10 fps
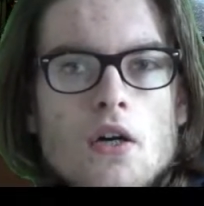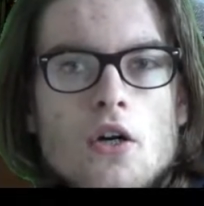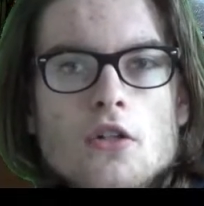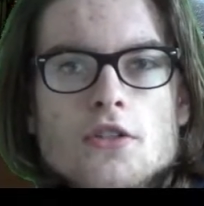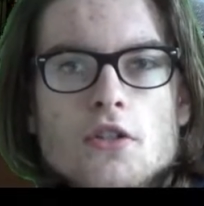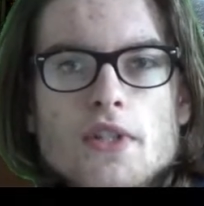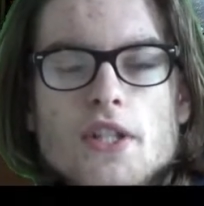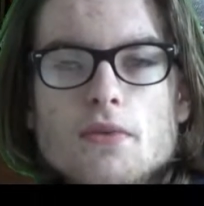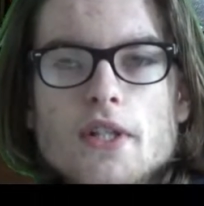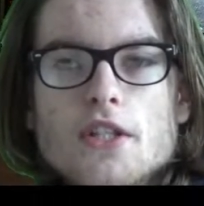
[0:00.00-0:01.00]
Also in
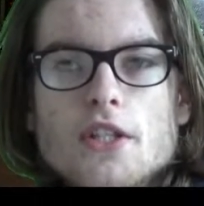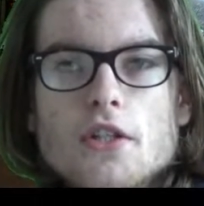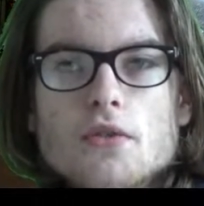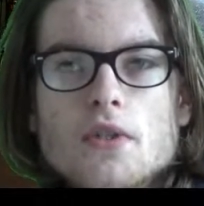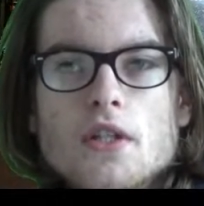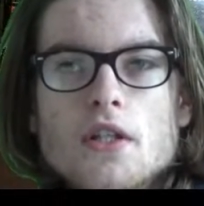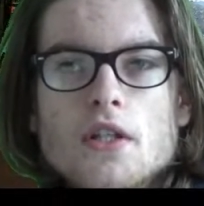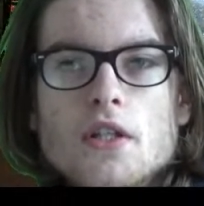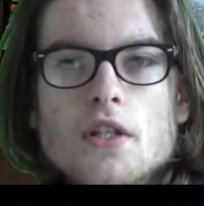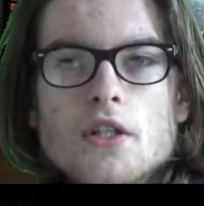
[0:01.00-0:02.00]
this week's show,
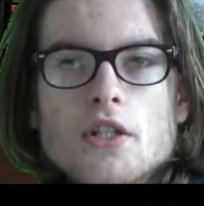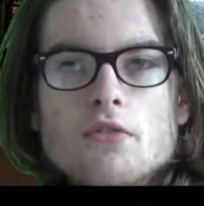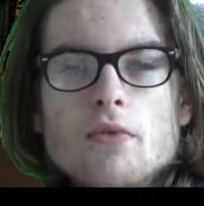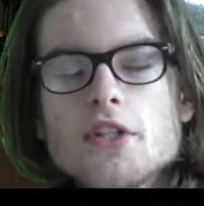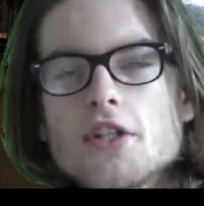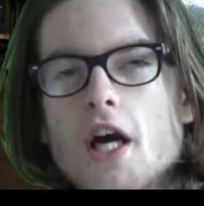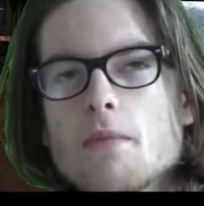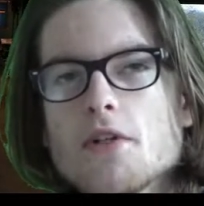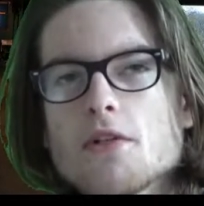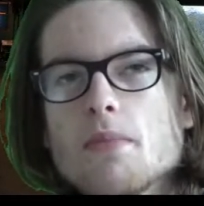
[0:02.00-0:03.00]
Richard
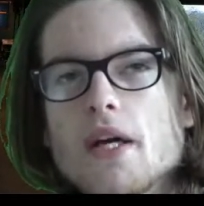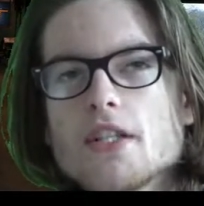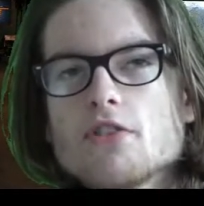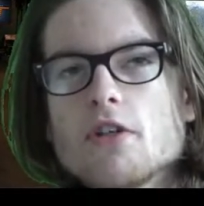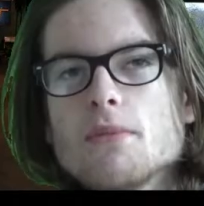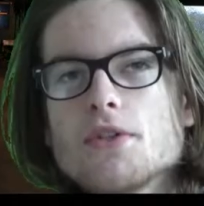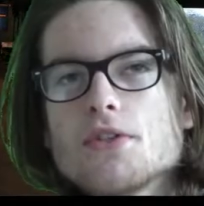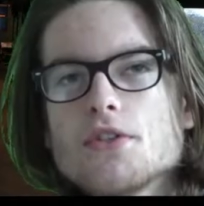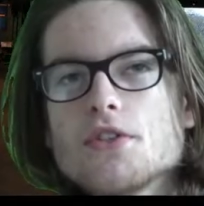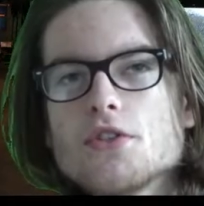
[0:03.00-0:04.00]
Hammond pays
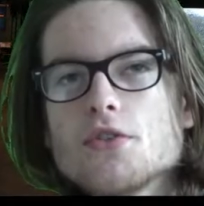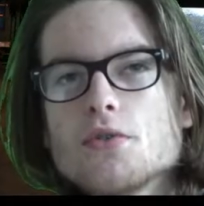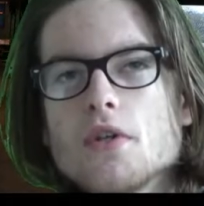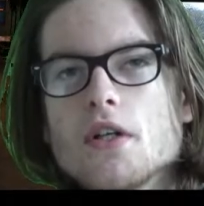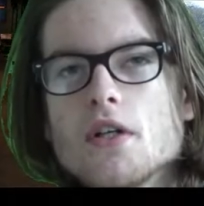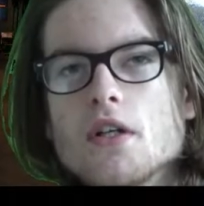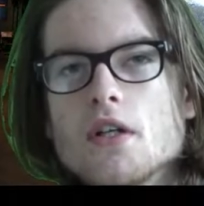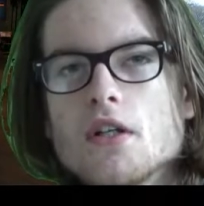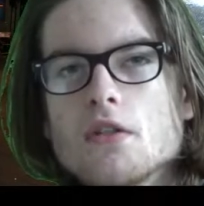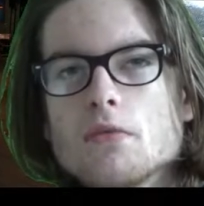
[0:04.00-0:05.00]
tribute to
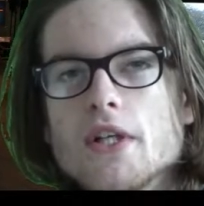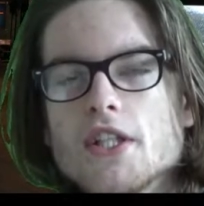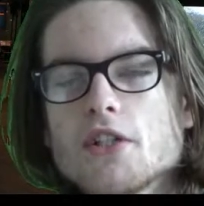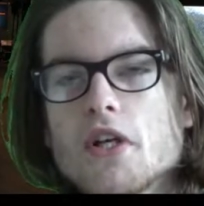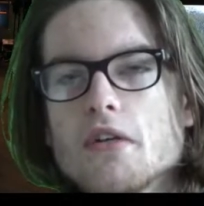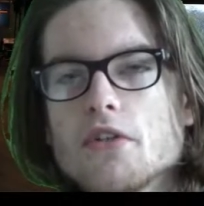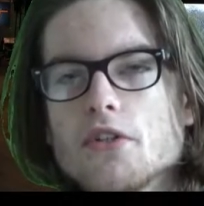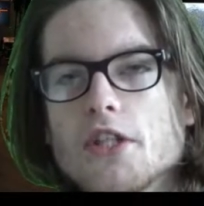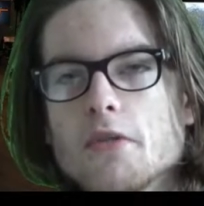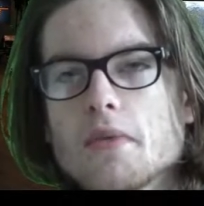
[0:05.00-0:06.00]
racing driver
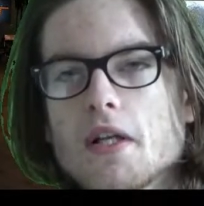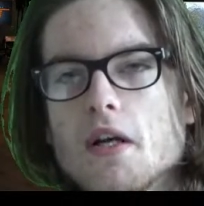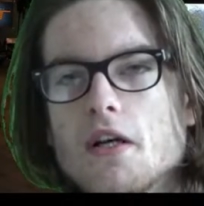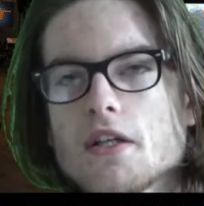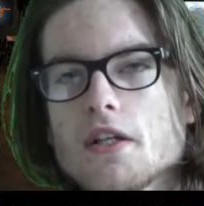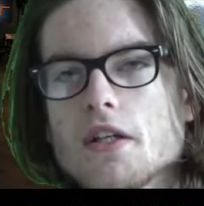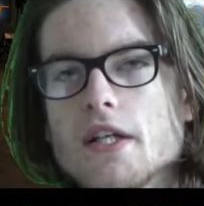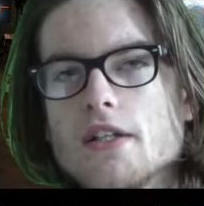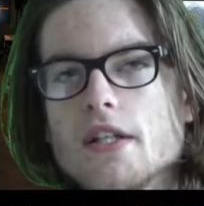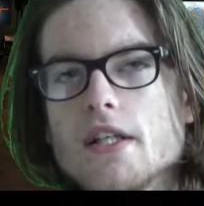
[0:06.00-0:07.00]
Jim Clark
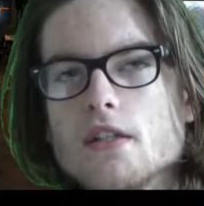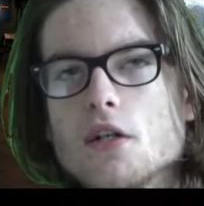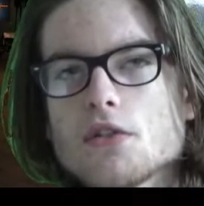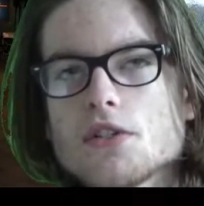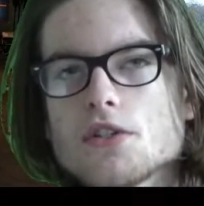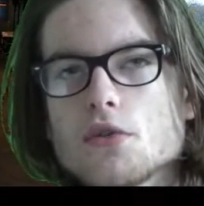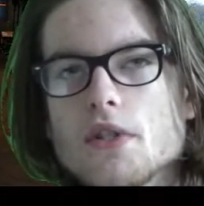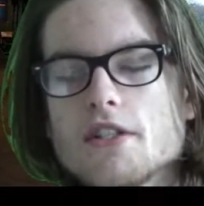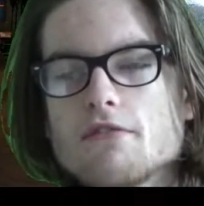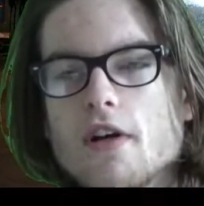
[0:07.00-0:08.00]
in the Lotus
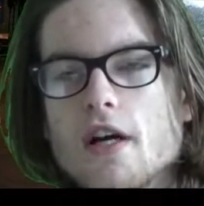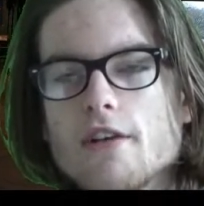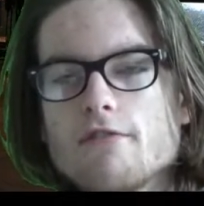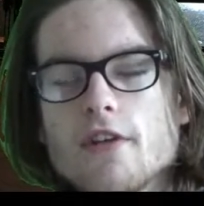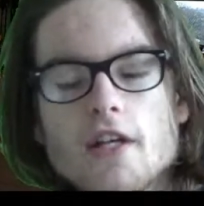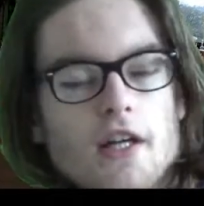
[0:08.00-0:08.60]
25,